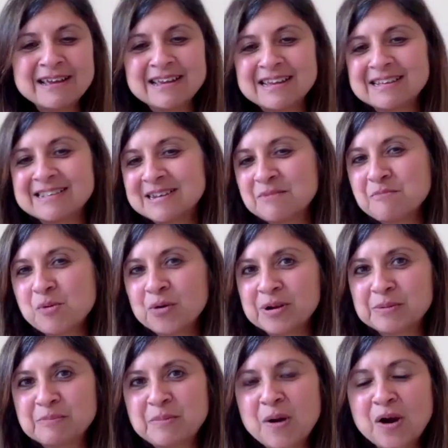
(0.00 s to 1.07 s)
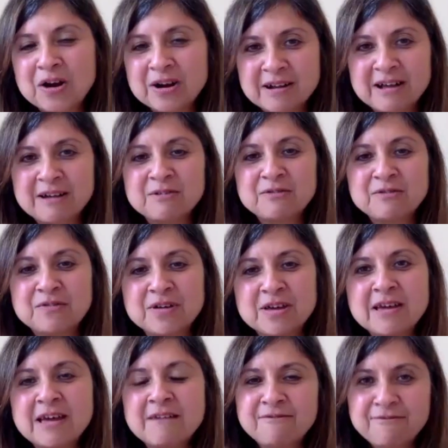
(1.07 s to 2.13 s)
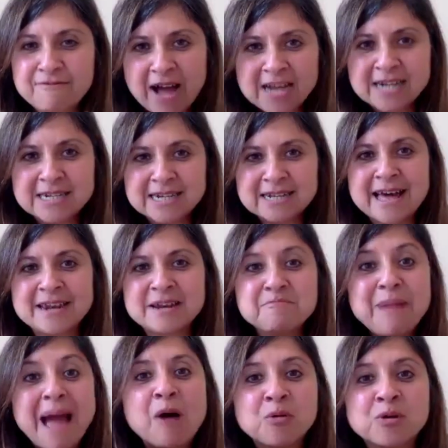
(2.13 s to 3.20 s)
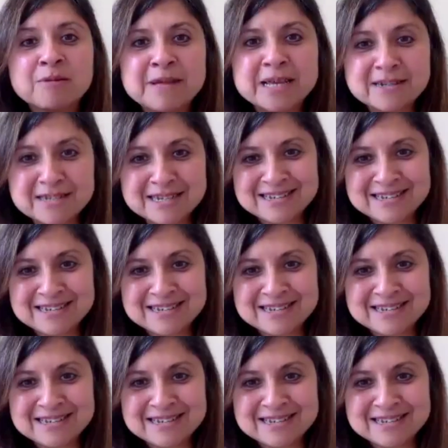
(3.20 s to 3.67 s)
is an important part of finding that empowerment.